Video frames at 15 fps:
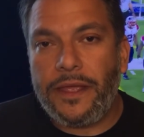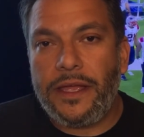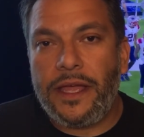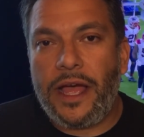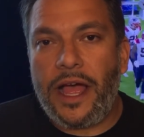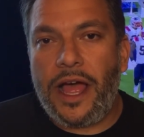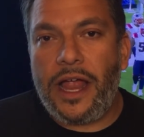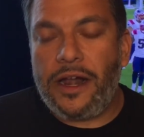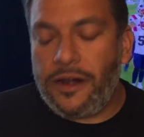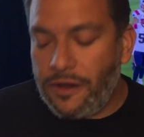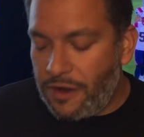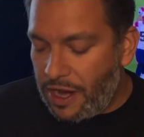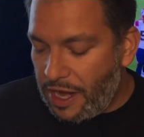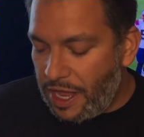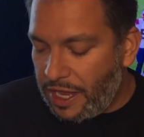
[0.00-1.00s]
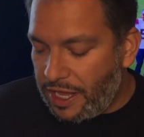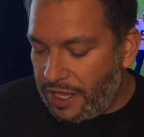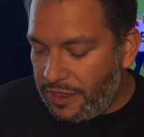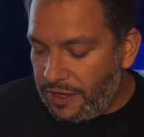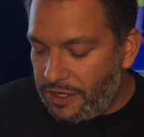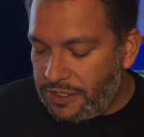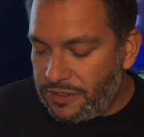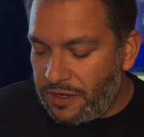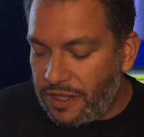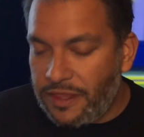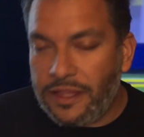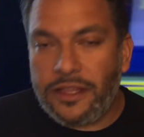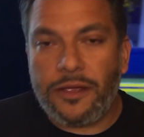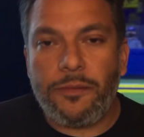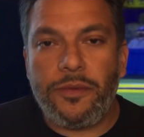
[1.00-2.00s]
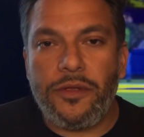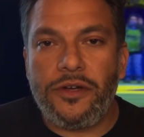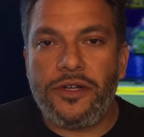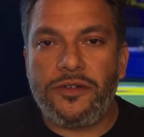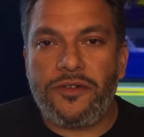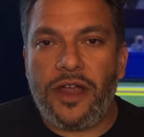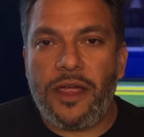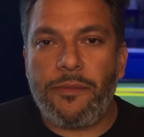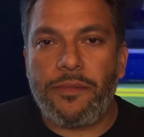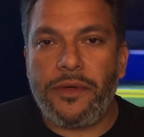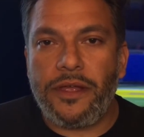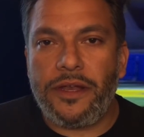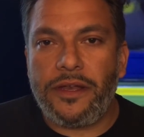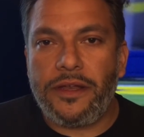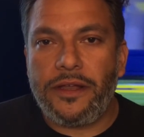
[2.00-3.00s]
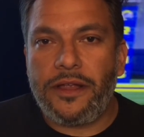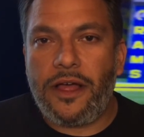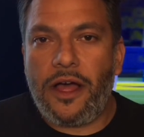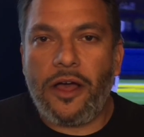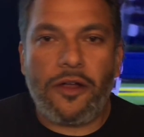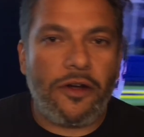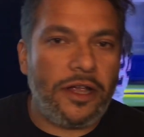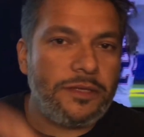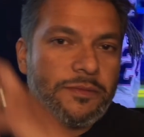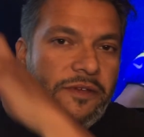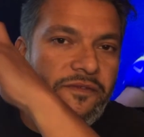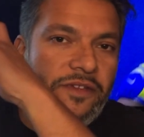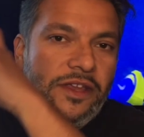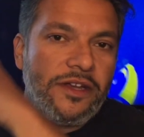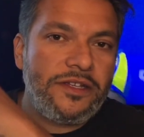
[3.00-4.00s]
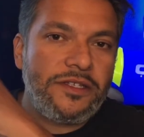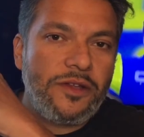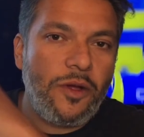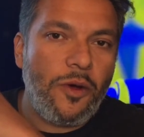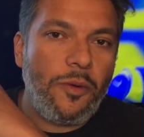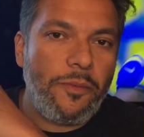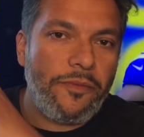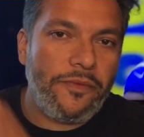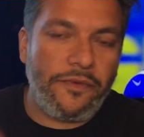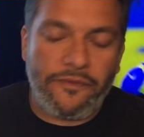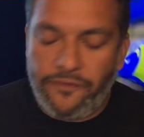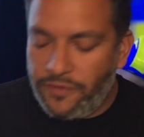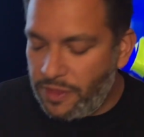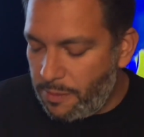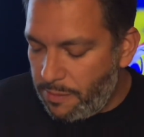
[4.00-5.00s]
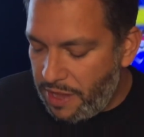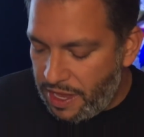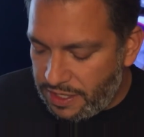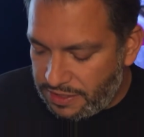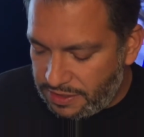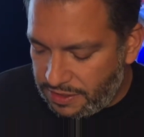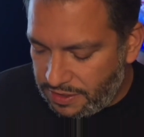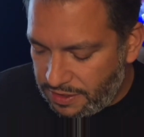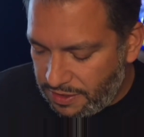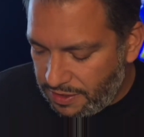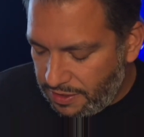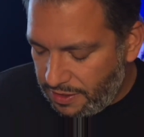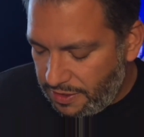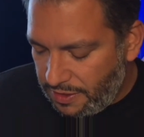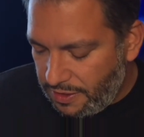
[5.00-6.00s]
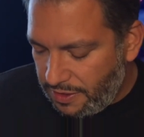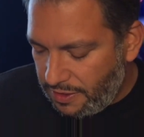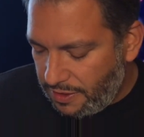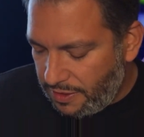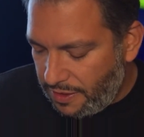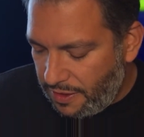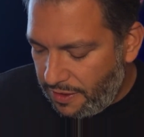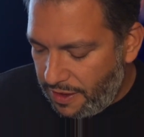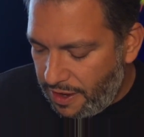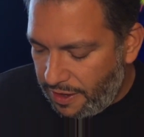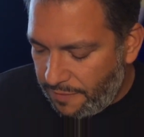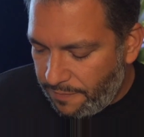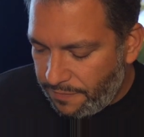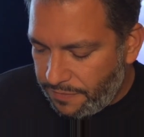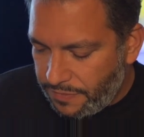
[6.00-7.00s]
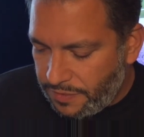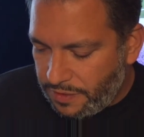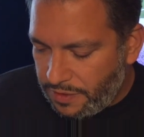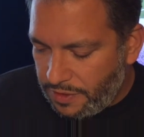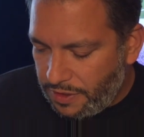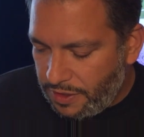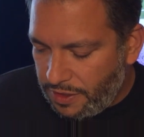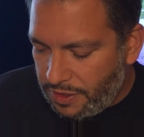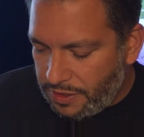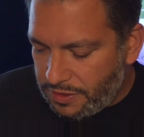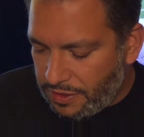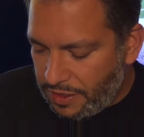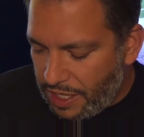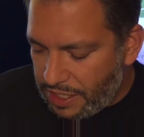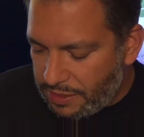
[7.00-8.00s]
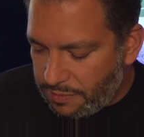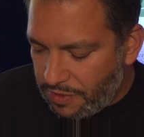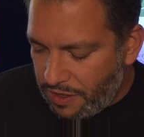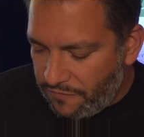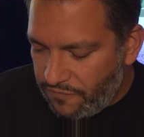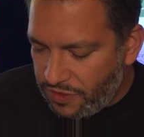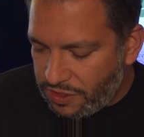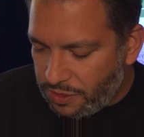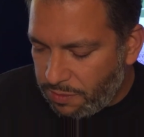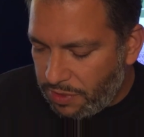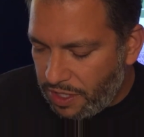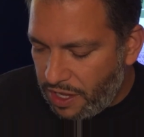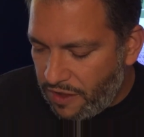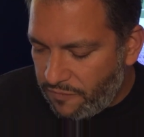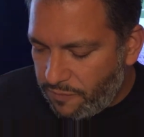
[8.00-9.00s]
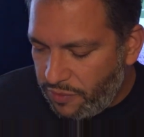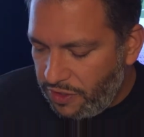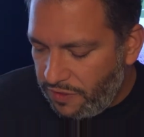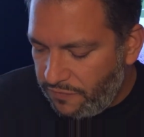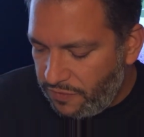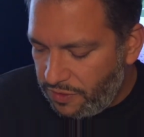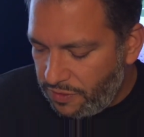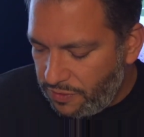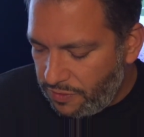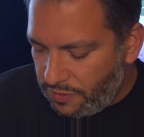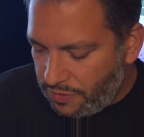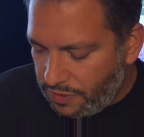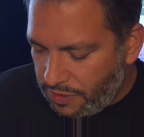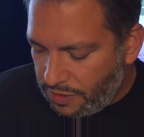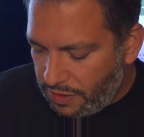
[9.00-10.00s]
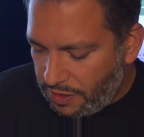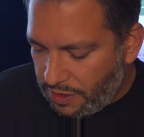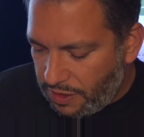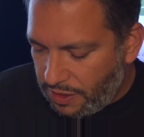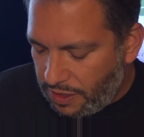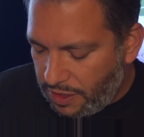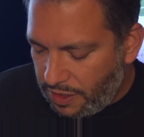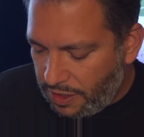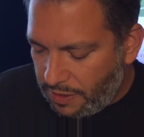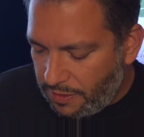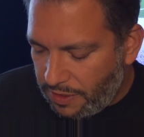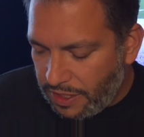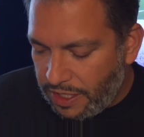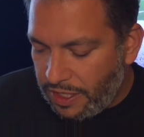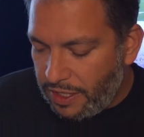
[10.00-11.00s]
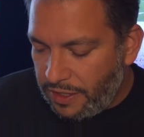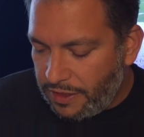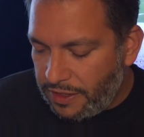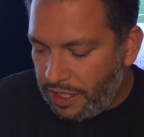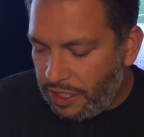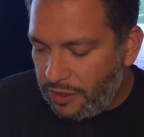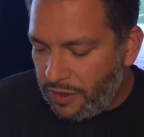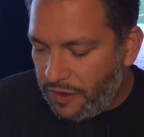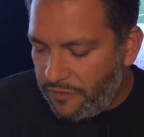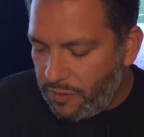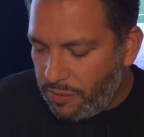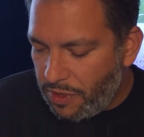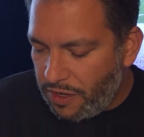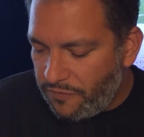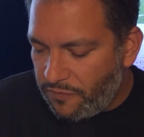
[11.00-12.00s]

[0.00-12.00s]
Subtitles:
I don't know. I like Ken there, too. I think the computer's right, but I'll cross my fingers and hope for the best. All right. So, that's my official playoff preview. Again, thank you, everybody, for